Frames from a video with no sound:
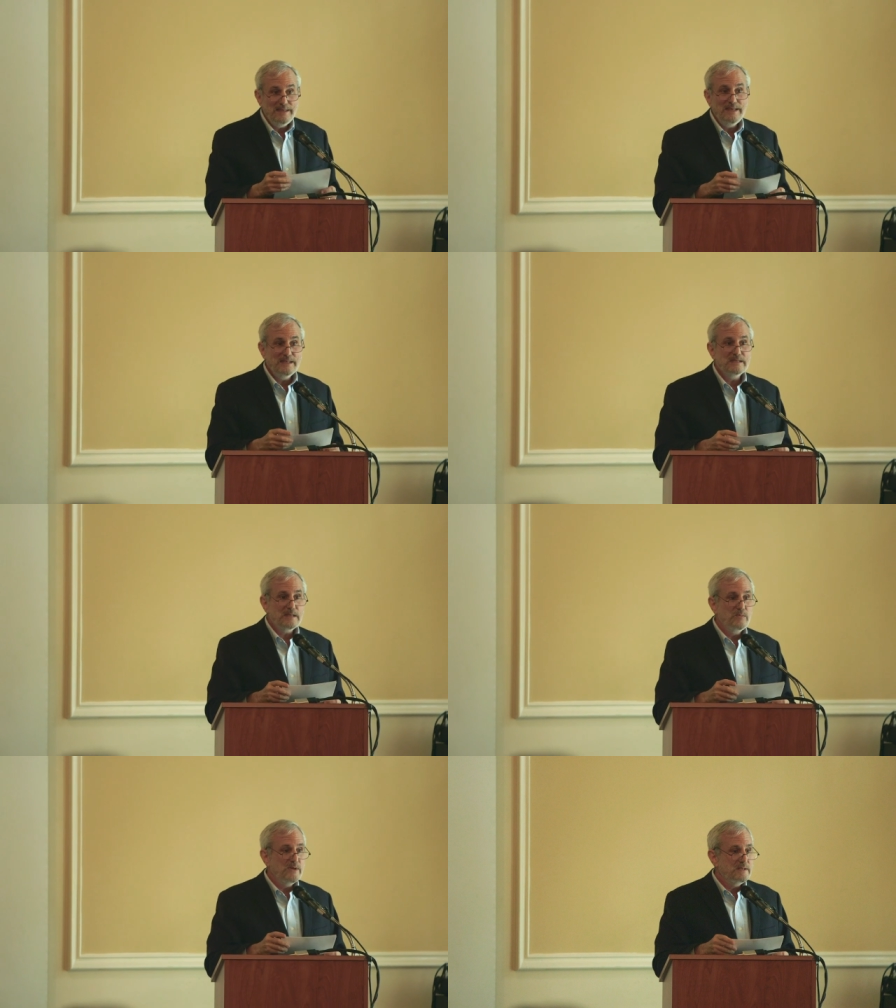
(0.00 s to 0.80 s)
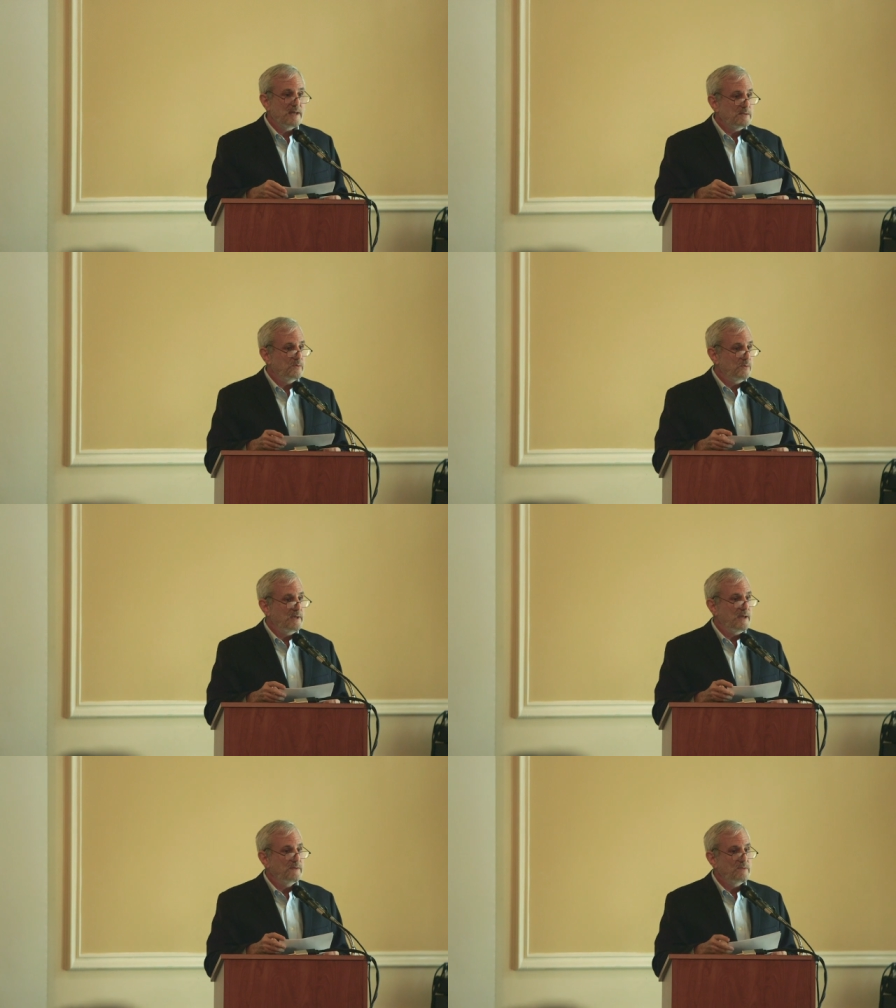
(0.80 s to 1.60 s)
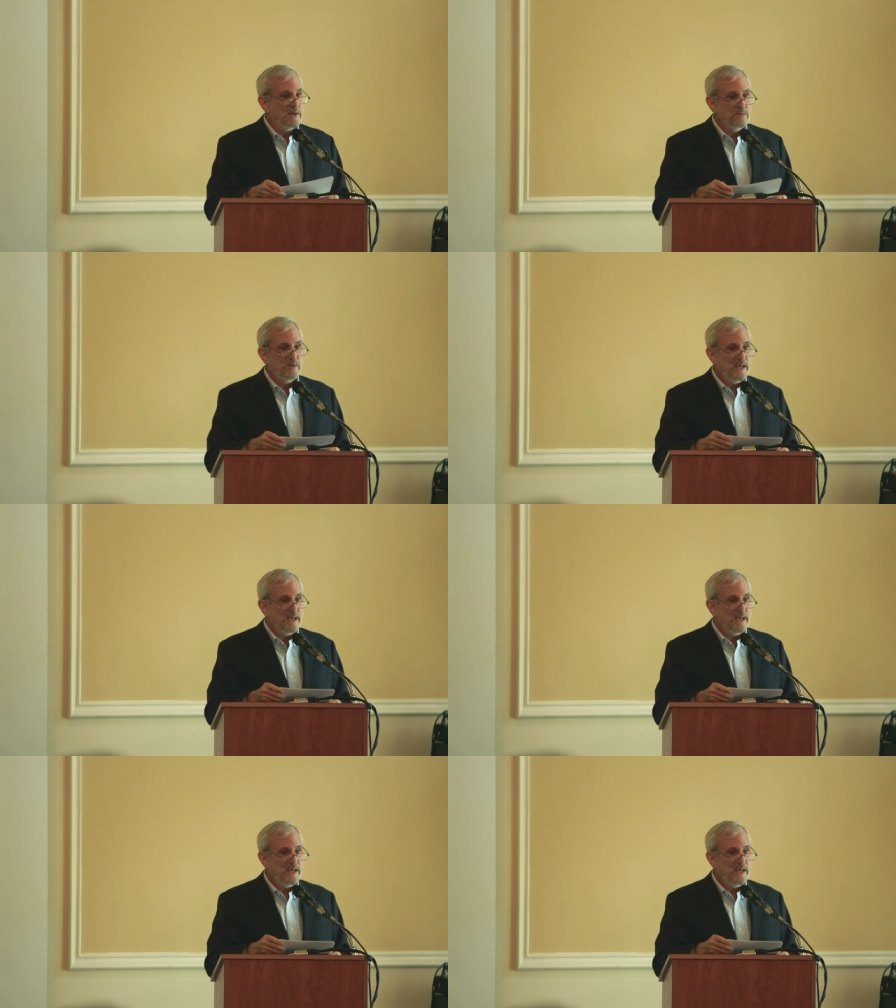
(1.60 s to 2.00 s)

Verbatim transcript: think in some ways that's what we have in the refugee.